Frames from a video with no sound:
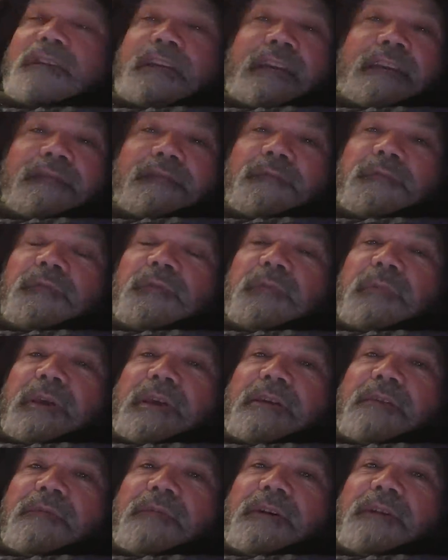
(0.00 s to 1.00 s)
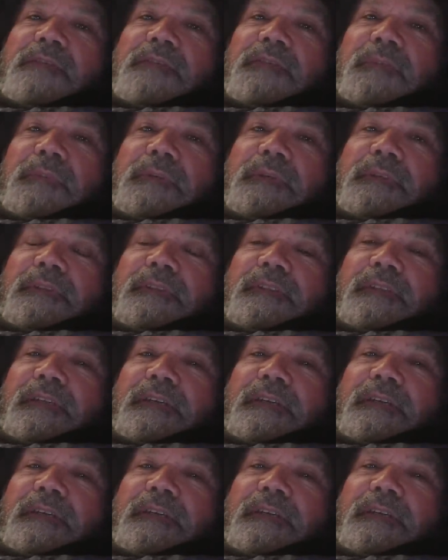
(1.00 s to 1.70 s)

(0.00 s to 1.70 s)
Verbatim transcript: have some spare ones, but